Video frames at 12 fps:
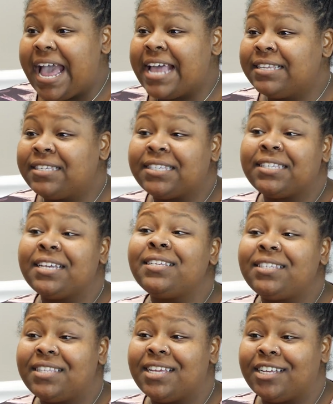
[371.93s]
And
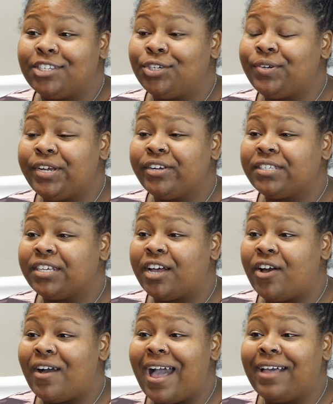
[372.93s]
since then, 2 years
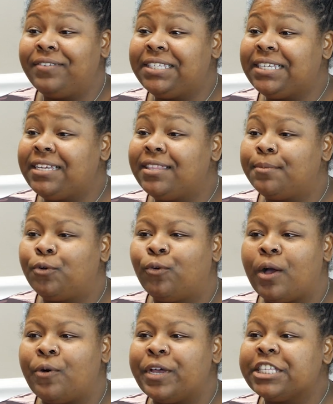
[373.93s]
ago, I've seen them
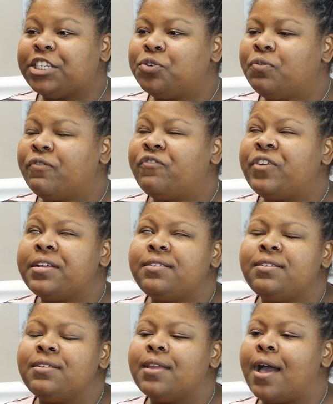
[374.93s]
grow into
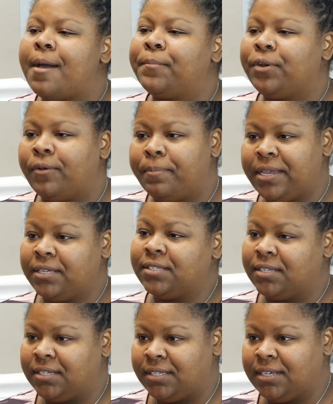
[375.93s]
phenomenal
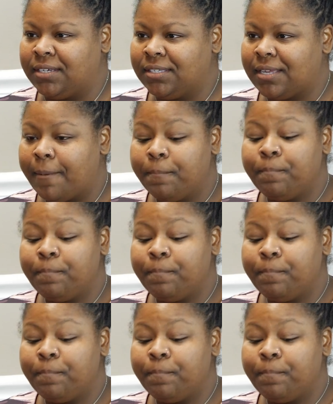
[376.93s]
businesses.